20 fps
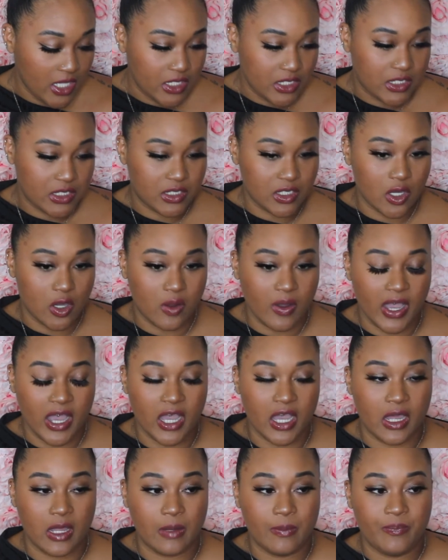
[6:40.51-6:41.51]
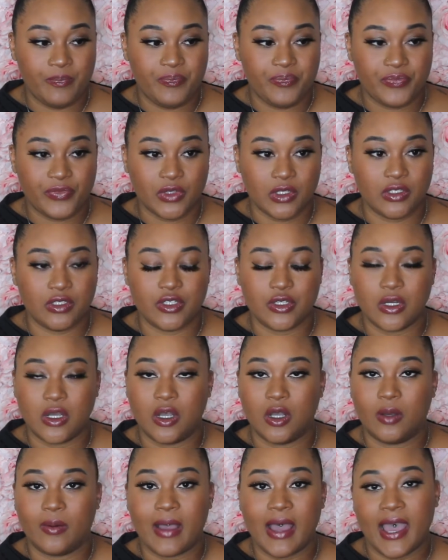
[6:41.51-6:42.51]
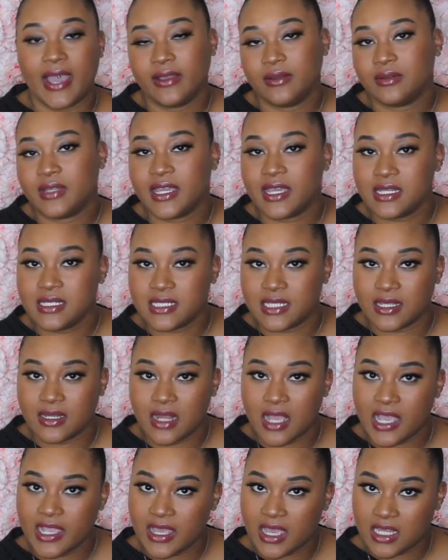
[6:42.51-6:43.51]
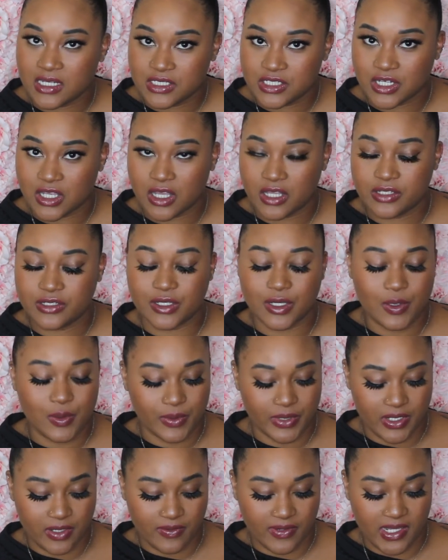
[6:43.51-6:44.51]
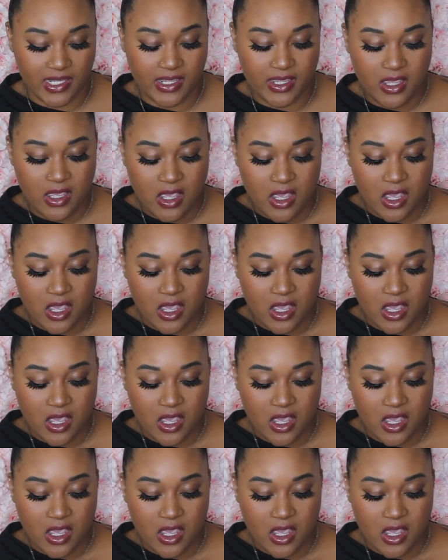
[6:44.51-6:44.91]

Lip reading: So you know, like I said, I got y'all, don't worry.